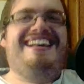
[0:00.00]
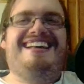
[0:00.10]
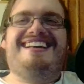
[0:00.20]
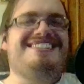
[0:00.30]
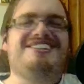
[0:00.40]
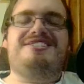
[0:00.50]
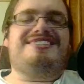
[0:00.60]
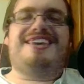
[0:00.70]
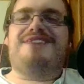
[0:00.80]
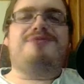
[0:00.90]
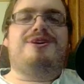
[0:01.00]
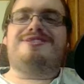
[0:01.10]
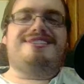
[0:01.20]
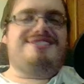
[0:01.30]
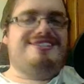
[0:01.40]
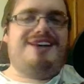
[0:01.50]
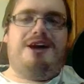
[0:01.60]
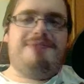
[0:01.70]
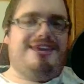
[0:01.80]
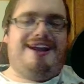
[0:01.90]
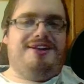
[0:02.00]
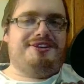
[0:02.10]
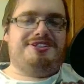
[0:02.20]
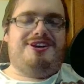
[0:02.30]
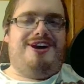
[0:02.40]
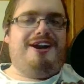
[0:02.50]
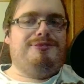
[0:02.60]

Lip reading: Seriously, folks, this is how me and Alex talk